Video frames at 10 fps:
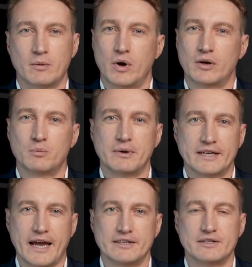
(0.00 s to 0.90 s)
While you'll pay
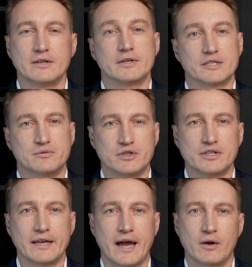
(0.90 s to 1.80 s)
taxes on the
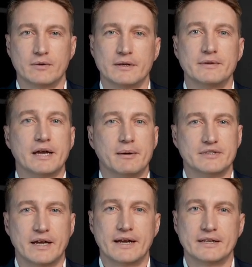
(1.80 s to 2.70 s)
conversion now, the
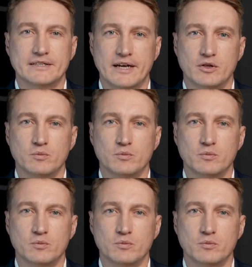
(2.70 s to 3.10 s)
upside is that your